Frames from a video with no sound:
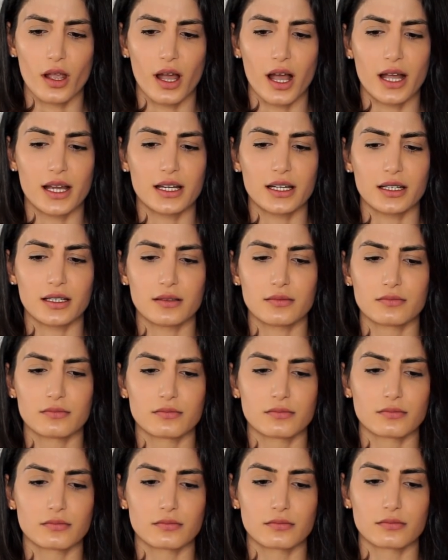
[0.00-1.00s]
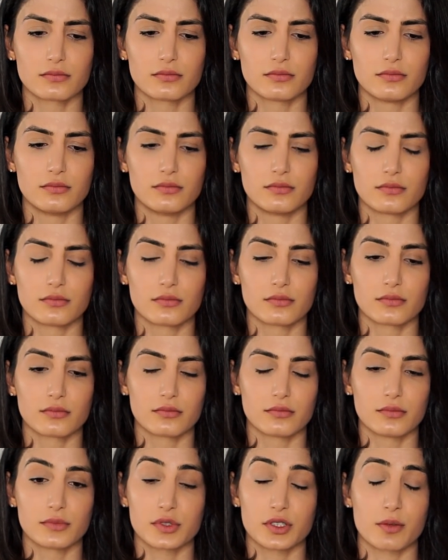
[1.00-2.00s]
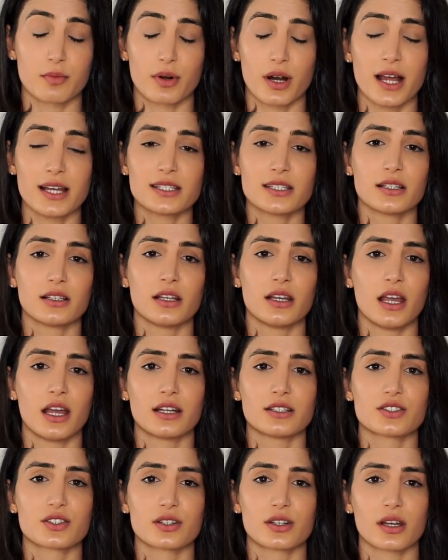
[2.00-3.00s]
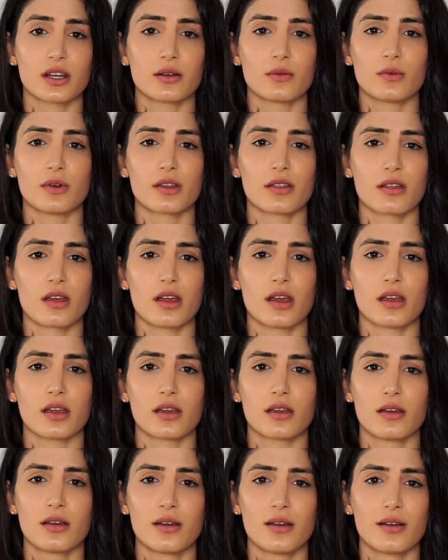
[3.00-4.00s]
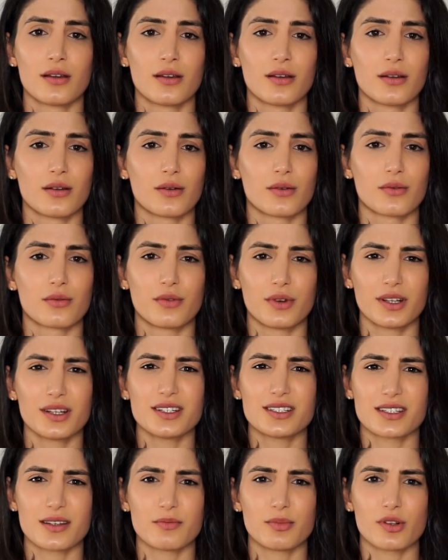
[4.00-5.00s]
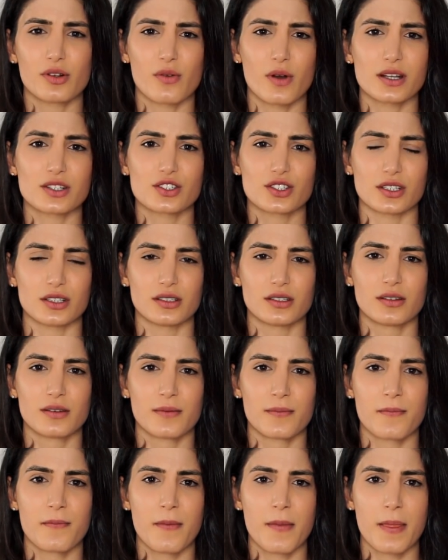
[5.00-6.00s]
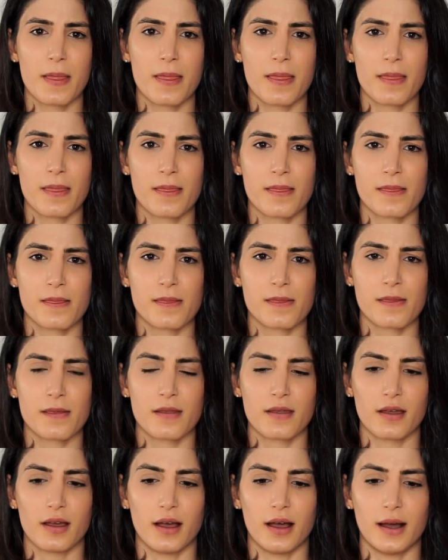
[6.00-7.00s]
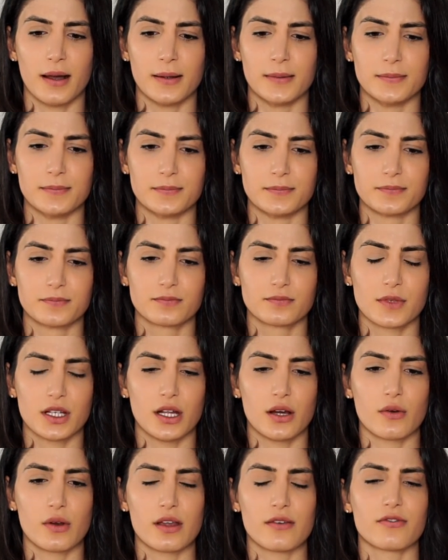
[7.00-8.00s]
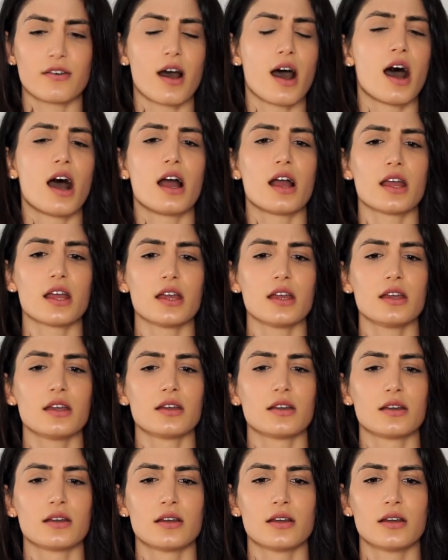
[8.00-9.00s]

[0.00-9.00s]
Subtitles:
I surprisingly answered it with a really simple question. If I